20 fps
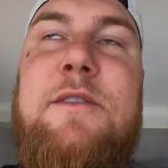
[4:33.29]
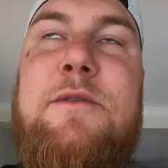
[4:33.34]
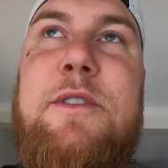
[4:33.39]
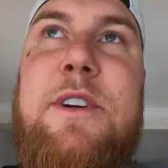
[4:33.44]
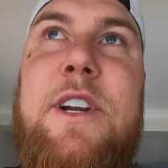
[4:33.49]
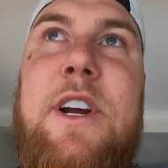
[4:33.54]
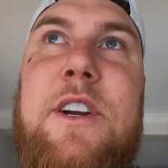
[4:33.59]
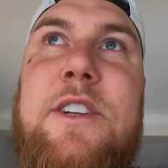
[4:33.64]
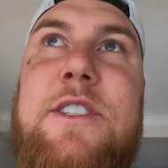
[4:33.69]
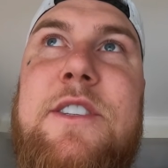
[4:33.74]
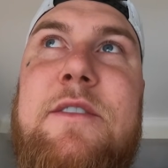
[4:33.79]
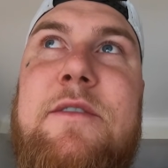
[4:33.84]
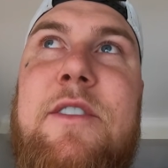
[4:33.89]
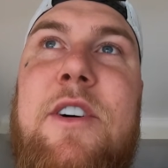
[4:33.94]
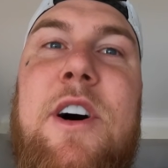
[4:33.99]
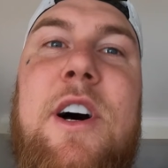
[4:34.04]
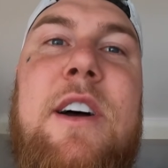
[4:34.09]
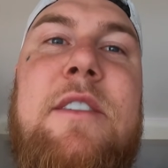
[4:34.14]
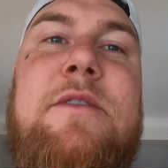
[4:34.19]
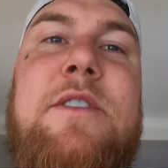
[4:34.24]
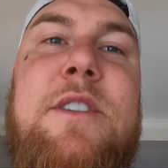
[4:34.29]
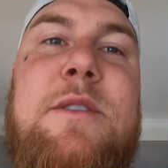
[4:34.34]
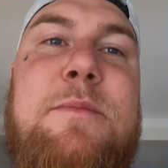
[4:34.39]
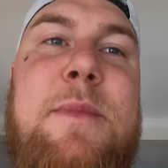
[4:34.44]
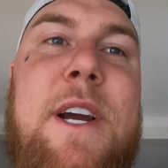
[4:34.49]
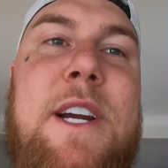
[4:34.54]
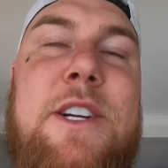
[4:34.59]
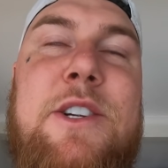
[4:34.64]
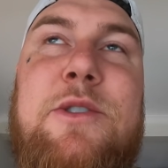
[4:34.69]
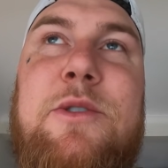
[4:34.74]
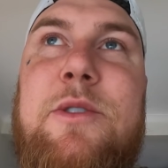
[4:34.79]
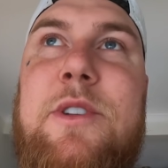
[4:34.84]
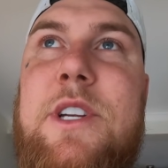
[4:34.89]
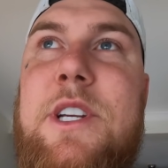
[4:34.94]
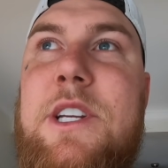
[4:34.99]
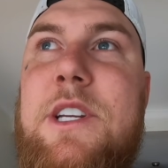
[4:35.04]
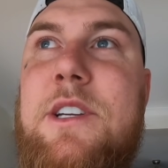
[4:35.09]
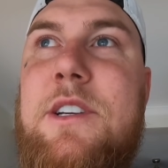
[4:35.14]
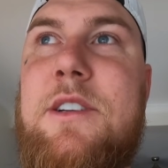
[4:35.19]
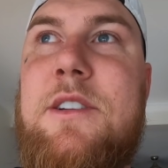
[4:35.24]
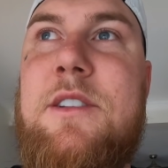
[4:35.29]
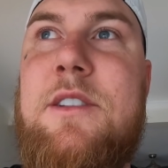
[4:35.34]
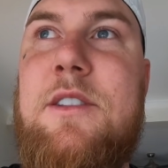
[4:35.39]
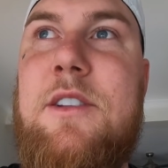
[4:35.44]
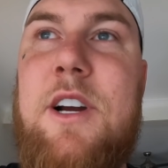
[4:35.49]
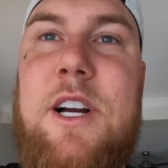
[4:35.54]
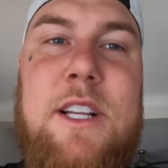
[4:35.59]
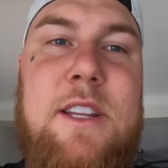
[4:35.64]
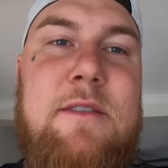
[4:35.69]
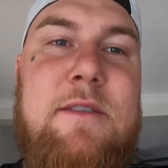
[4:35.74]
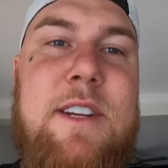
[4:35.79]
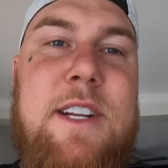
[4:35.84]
if we don't survive, just make sure that you like the